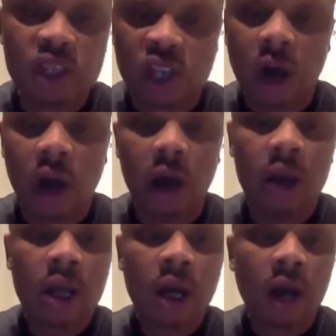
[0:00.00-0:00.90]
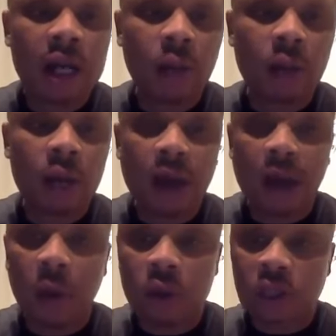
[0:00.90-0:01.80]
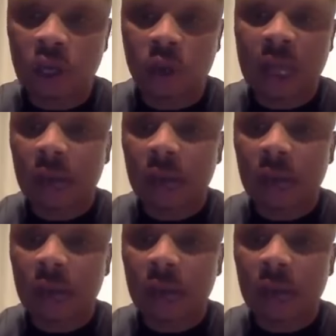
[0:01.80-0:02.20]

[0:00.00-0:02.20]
Shaw or anyone wants to close